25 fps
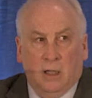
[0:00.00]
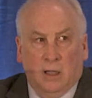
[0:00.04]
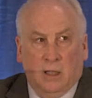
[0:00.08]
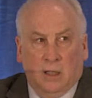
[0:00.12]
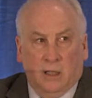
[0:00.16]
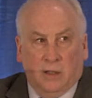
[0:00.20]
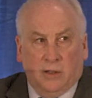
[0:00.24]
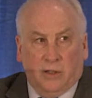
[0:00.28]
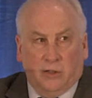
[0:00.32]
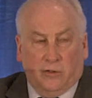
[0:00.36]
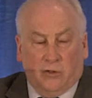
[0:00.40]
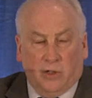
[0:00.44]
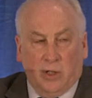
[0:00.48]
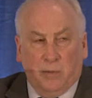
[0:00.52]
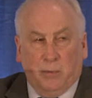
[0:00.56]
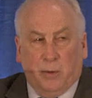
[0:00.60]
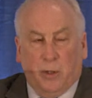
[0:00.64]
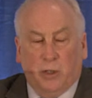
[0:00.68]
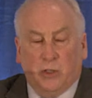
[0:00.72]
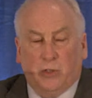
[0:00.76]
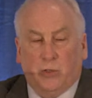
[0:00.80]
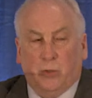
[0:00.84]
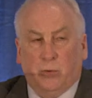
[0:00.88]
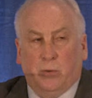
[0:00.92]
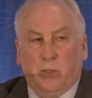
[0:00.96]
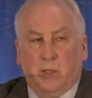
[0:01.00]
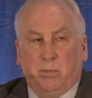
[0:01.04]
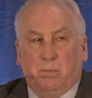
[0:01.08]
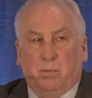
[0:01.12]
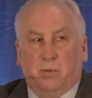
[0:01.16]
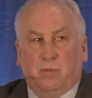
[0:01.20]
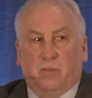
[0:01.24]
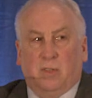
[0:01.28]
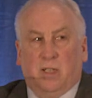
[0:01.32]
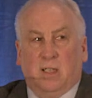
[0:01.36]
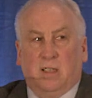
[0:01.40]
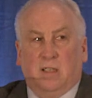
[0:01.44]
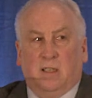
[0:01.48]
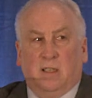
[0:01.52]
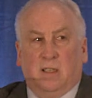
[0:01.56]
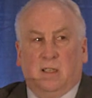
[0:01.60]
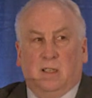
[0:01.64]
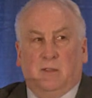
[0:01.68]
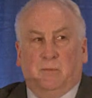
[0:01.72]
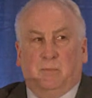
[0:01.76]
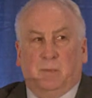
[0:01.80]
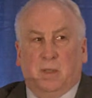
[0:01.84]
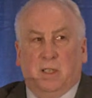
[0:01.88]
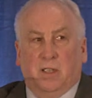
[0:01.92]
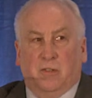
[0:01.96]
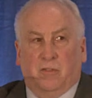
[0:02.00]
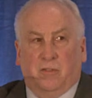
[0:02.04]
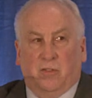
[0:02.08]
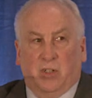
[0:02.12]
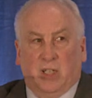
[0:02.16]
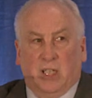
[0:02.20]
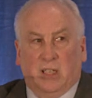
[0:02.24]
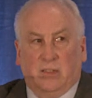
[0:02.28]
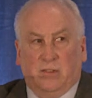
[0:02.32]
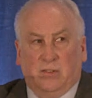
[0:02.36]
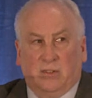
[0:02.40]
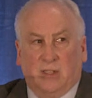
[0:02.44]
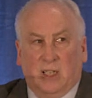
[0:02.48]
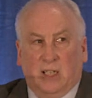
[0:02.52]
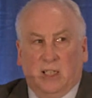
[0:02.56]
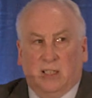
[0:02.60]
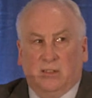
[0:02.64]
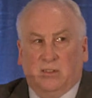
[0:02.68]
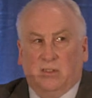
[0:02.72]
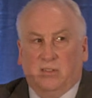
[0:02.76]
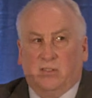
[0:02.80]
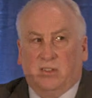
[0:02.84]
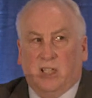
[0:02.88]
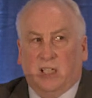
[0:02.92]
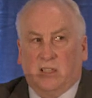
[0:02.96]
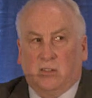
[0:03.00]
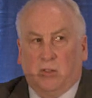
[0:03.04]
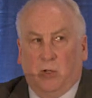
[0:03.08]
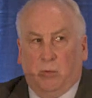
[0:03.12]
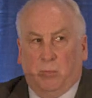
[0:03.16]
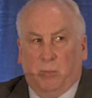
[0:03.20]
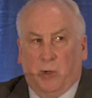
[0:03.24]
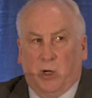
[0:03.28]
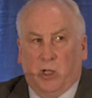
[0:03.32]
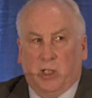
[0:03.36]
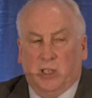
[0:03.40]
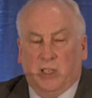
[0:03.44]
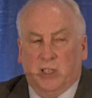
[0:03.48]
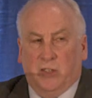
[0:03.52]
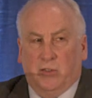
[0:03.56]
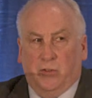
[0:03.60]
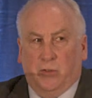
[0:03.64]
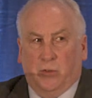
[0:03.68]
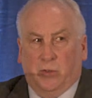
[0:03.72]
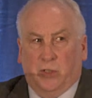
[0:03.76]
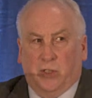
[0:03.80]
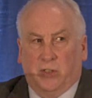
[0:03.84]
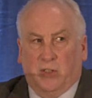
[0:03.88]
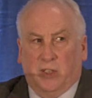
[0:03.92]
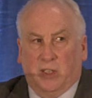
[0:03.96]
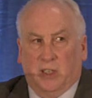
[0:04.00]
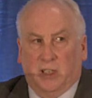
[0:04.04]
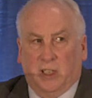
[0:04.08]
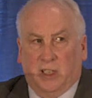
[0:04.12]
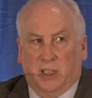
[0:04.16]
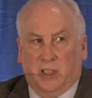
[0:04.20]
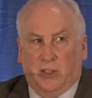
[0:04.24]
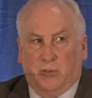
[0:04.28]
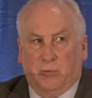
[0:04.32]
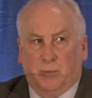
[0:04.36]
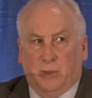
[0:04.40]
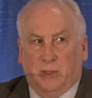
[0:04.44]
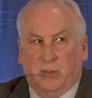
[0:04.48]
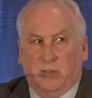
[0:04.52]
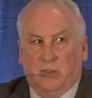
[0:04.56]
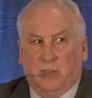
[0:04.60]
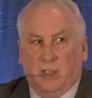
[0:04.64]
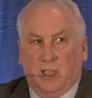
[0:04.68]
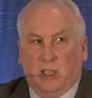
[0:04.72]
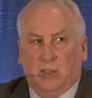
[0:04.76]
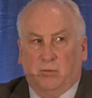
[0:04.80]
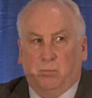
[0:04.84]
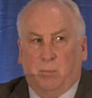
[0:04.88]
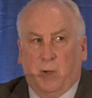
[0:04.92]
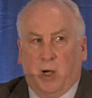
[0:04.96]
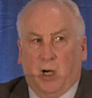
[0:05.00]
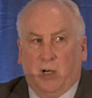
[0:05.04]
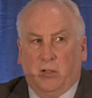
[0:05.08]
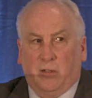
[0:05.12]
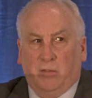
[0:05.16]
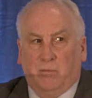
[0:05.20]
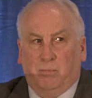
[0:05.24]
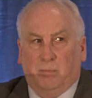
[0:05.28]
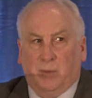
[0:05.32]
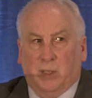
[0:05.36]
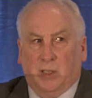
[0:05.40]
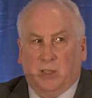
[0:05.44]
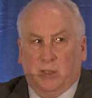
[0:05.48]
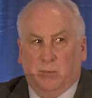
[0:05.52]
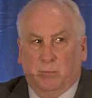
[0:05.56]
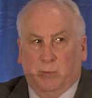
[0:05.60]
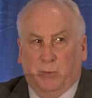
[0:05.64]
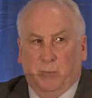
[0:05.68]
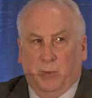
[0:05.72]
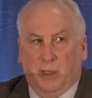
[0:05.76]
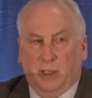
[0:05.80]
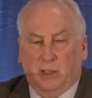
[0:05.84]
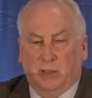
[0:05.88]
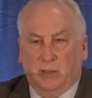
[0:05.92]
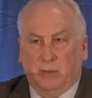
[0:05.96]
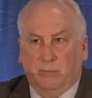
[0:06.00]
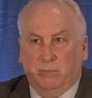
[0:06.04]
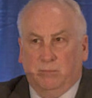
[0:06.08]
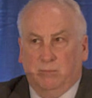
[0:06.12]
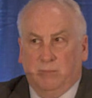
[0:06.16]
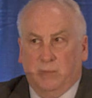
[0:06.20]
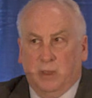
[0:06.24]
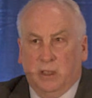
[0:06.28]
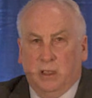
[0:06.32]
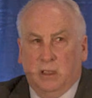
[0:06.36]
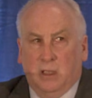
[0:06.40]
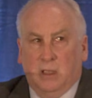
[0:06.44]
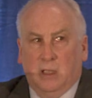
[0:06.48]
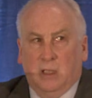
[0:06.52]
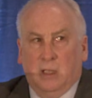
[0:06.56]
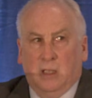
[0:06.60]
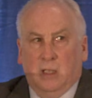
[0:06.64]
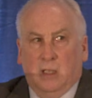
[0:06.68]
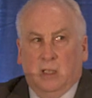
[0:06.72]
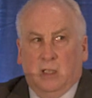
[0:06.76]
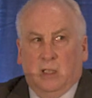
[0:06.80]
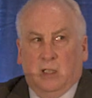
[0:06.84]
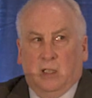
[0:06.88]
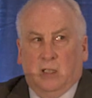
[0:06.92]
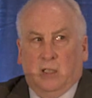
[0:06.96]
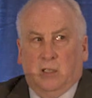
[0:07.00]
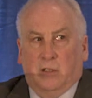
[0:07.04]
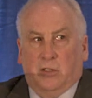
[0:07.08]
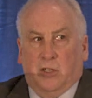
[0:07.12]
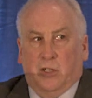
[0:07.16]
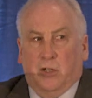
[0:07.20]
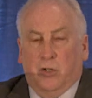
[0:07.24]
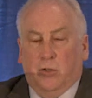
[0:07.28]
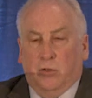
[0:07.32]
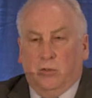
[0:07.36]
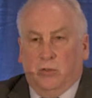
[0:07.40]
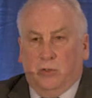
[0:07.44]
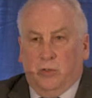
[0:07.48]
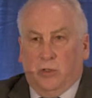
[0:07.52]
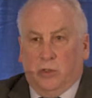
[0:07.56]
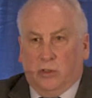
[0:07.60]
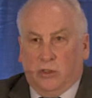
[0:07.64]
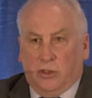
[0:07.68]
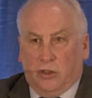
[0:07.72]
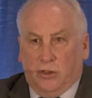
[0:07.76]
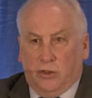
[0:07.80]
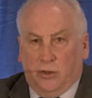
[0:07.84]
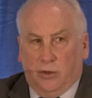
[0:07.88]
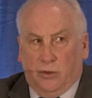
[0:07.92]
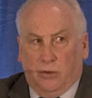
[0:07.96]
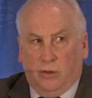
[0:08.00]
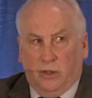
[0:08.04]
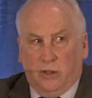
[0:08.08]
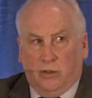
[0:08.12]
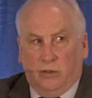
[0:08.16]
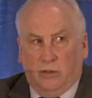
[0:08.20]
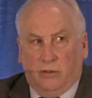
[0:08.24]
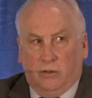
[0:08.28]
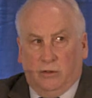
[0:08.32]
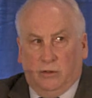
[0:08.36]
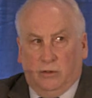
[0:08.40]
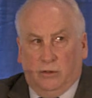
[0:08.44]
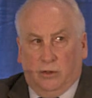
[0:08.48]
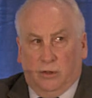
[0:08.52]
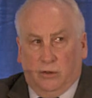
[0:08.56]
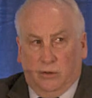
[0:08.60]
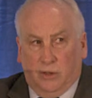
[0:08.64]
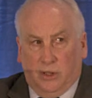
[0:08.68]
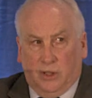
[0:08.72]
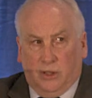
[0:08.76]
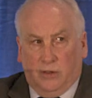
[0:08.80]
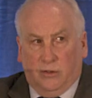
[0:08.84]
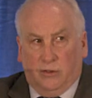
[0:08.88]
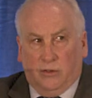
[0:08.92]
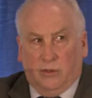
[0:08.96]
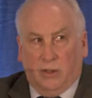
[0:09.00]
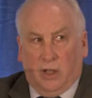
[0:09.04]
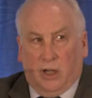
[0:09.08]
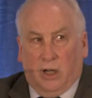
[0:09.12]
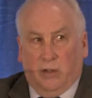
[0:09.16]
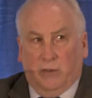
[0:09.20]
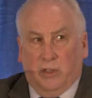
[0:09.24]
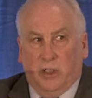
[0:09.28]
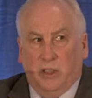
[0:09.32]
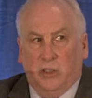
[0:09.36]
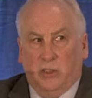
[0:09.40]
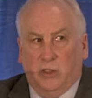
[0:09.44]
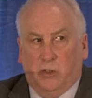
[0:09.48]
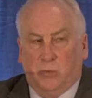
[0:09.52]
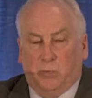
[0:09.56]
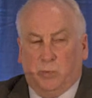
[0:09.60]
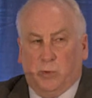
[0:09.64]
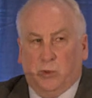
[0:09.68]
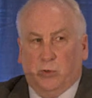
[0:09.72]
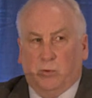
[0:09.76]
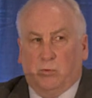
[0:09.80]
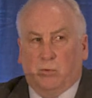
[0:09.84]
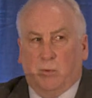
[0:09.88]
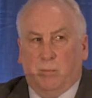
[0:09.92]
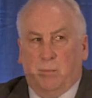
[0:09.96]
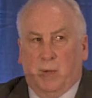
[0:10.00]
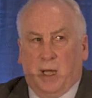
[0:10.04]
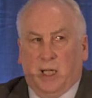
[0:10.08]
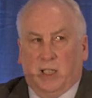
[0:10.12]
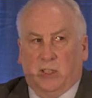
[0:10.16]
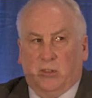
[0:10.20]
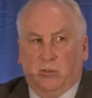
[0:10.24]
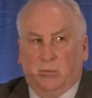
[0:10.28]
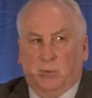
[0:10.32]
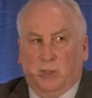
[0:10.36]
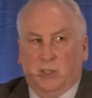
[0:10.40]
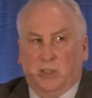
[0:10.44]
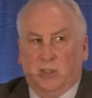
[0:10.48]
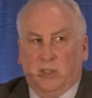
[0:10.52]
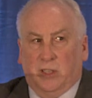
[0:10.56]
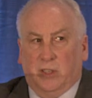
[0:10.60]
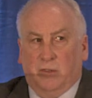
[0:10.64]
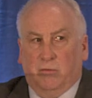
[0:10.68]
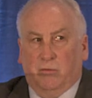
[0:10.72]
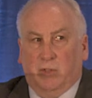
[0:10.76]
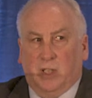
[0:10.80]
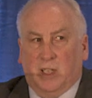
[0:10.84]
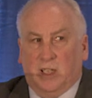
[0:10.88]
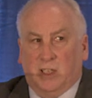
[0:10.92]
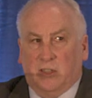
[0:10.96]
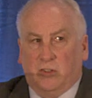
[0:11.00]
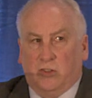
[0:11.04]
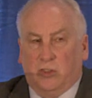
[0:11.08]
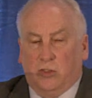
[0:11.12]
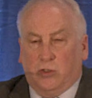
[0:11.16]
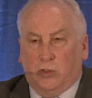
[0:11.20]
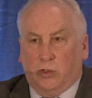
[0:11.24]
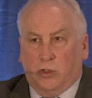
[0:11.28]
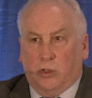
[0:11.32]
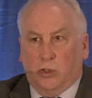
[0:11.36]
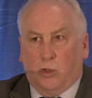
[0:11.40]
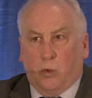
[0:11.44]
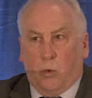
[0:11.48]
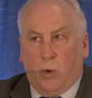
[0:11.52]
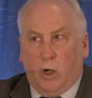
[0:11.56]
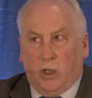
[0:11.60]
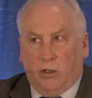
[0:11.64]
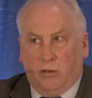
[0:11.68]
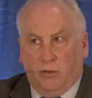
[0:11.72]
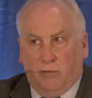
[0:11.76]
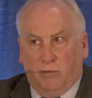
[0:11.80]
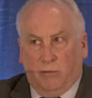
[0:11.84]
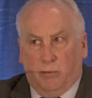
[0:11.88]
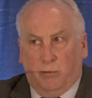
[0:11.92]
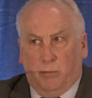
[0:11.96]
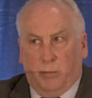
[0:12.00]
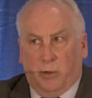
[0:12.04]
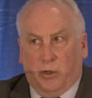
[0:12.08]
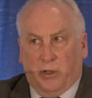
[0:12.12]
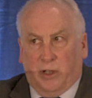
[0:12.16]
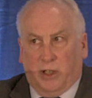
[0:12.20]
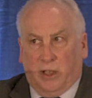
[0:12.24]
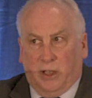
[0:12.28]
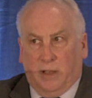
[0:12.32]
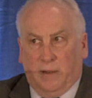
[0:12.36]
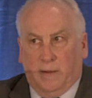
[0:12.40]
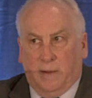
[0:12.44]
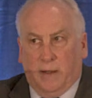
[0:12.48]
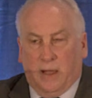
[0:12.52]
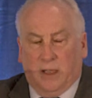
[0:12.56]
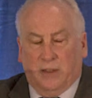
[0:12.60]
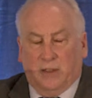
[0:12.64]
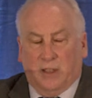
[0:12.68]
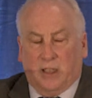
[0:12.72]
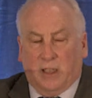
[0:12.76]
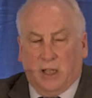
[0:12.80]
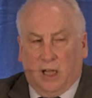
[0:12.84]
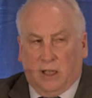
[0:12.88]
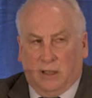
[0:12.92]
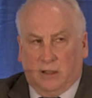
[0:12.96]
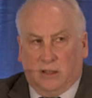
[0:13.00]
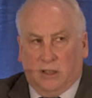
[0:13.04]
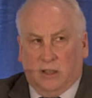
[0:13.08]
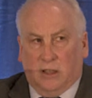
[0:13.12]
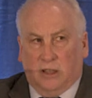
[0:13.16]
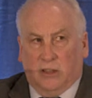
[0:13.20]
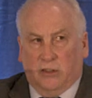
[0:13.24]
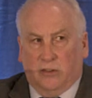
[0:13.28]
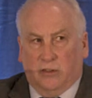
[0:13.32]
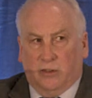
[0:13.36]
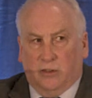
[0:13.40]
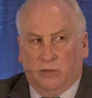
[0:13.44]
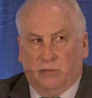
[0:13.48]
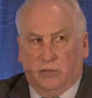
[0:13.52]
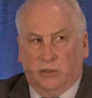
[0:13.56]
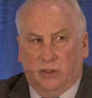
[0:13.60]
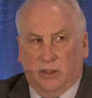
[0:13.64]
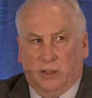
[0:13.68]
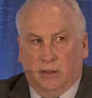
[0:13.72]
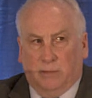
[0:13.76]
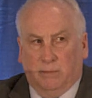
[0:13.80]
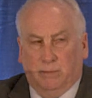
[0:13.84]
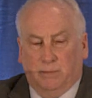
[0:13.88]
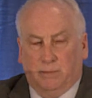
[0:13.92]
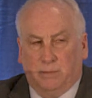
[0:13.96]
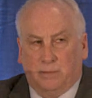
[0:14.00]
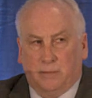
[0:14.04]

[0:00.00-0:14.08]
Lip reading: The 3.28% is being addressed at the sector bargaining unit engagements as part of Building Momentum. The nursing unions are in dispute with management in relation to the quantum of money and the calculation of same.